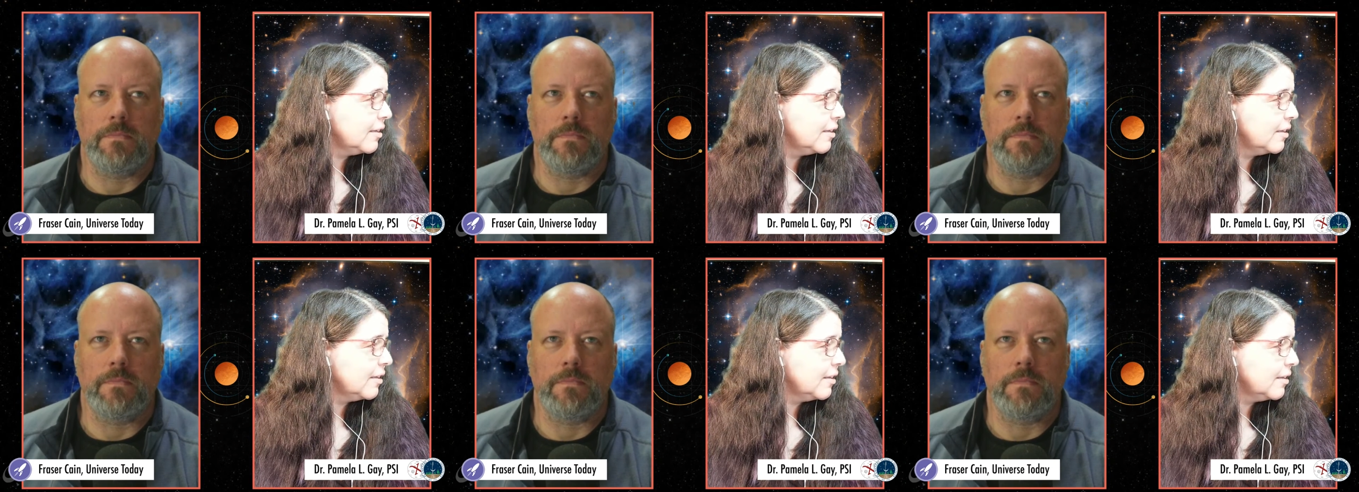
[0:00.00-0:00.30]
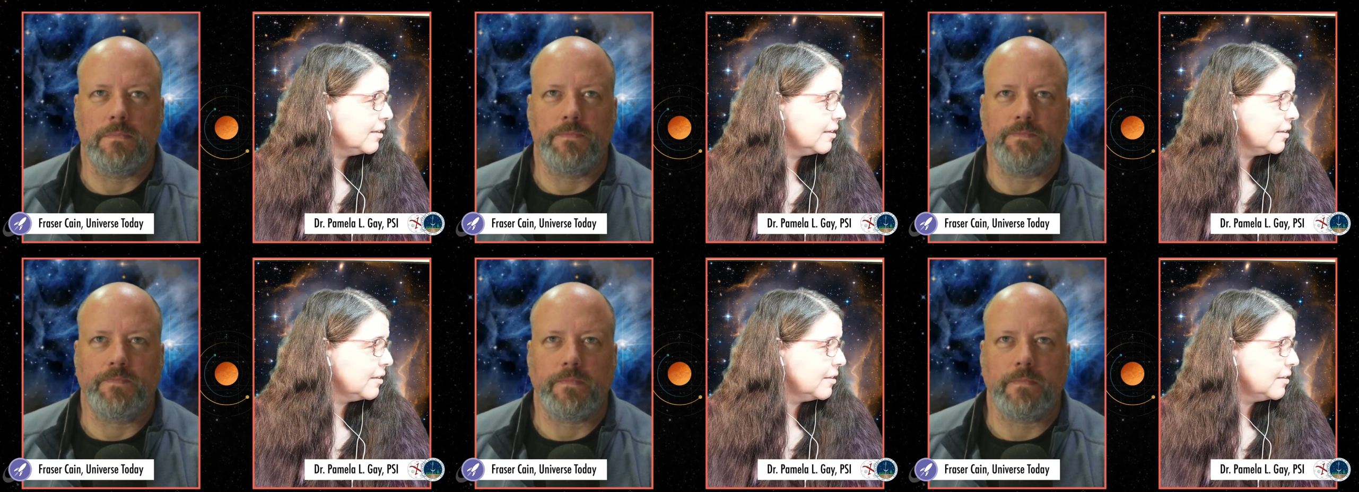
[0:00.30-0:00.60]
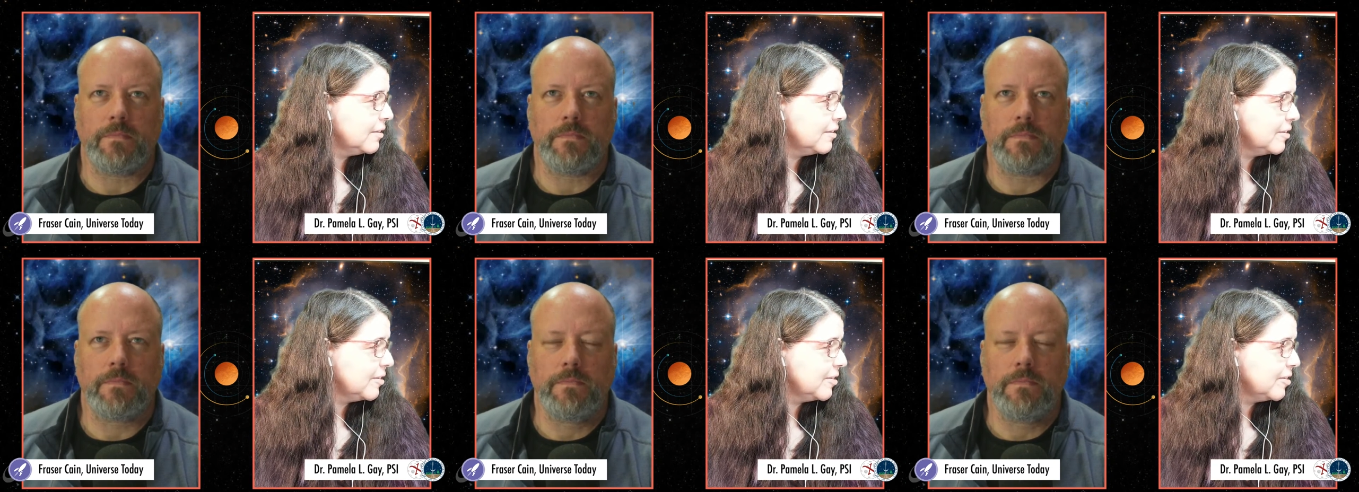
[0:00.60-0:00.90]

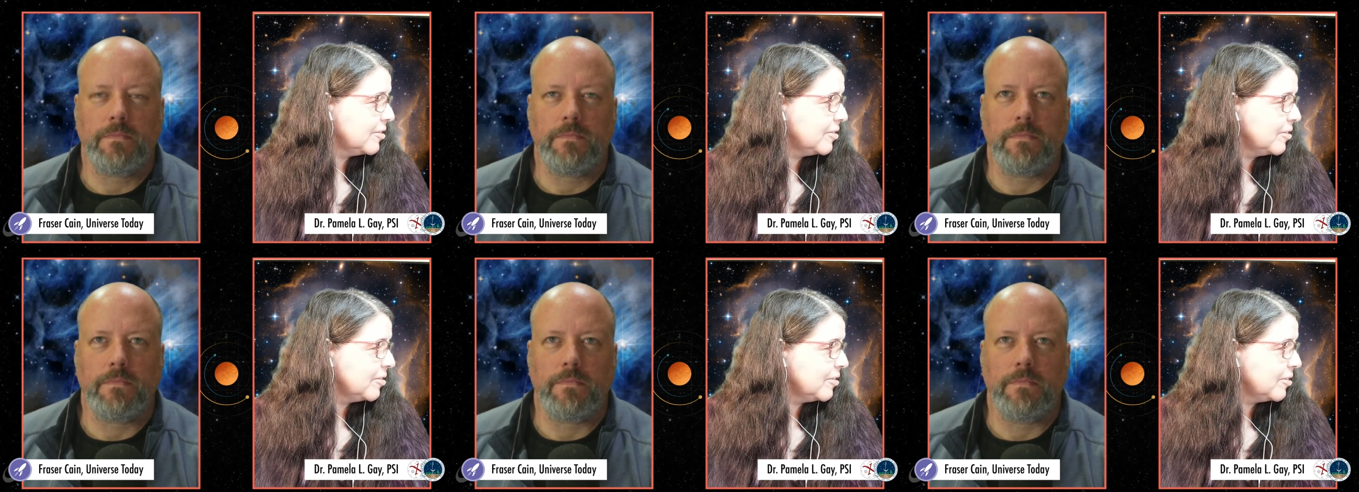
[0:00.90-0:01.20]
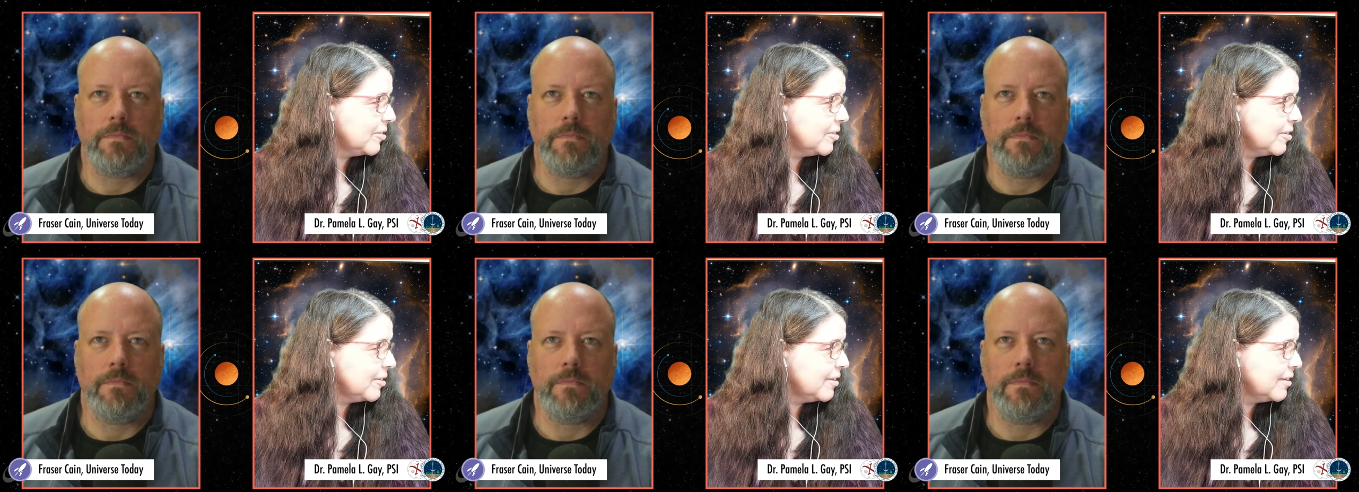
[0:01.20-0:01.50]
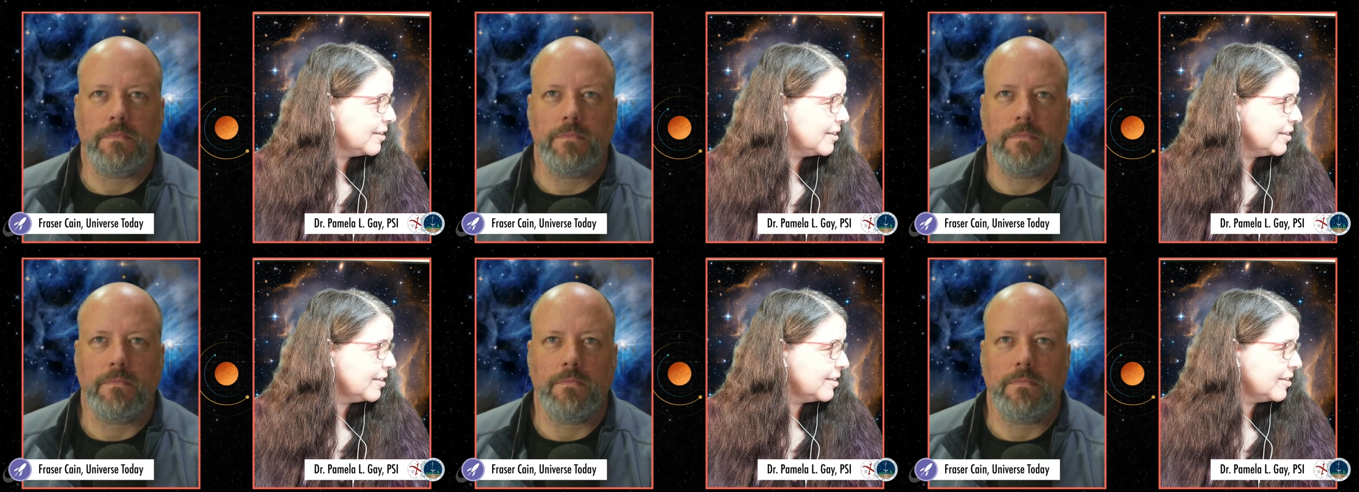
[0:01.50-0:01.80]

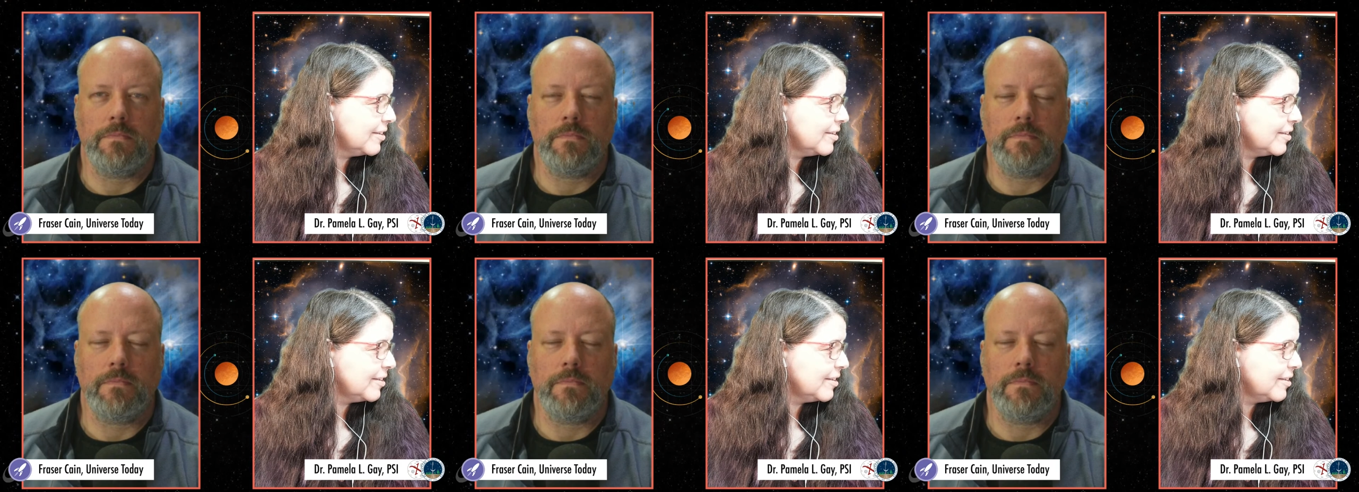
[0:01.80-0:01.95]
(no one is talking)